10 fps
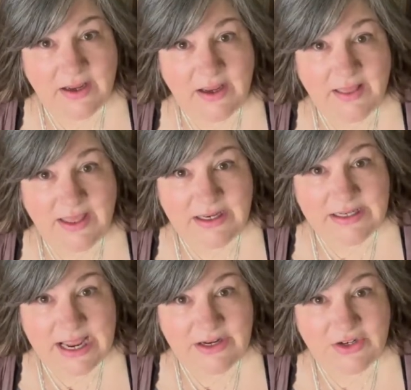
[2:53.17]
the
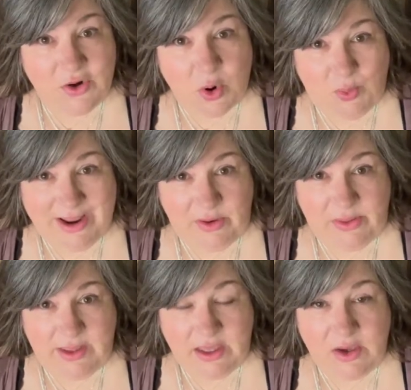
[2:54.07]
intention, or what you
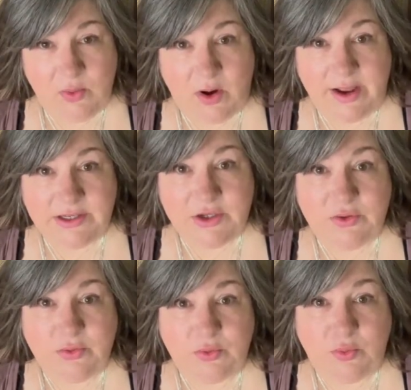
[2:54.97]
think you want,
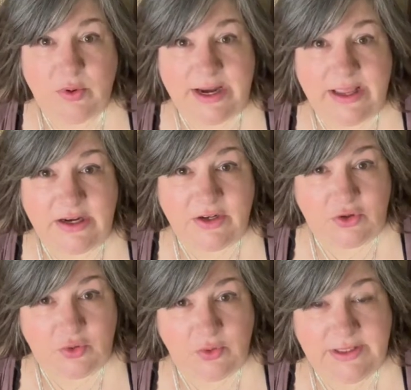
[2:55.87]
to what it
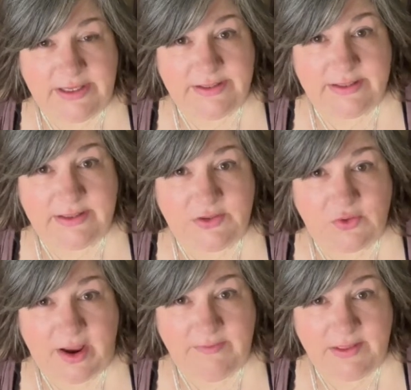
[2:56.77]
truly is that's
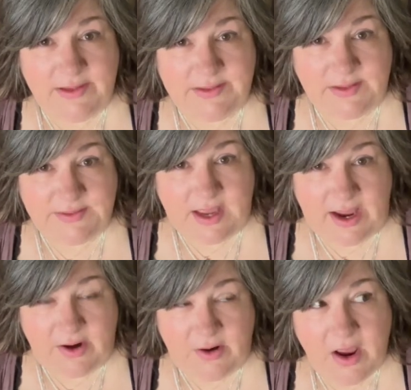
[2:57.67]
driving this
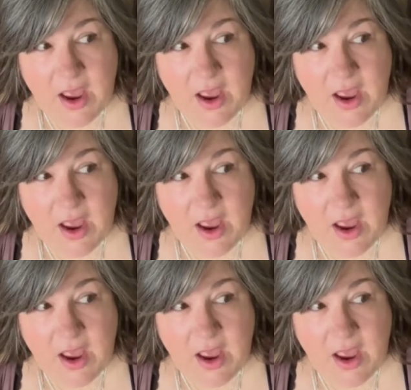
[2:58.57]
desire.